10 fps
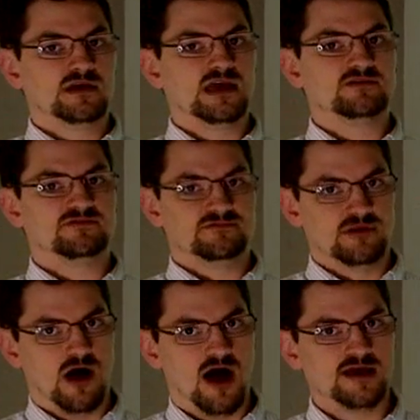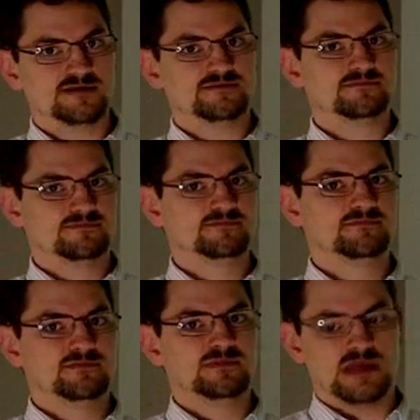If not,
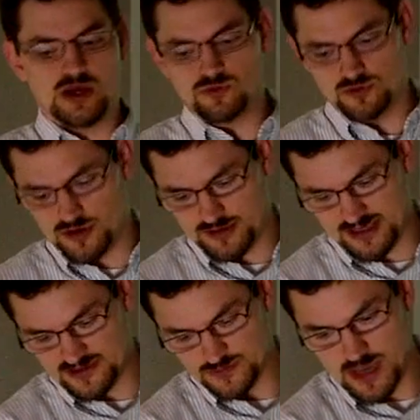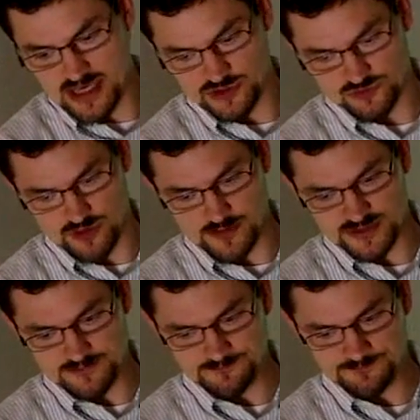it will look like this manuscript.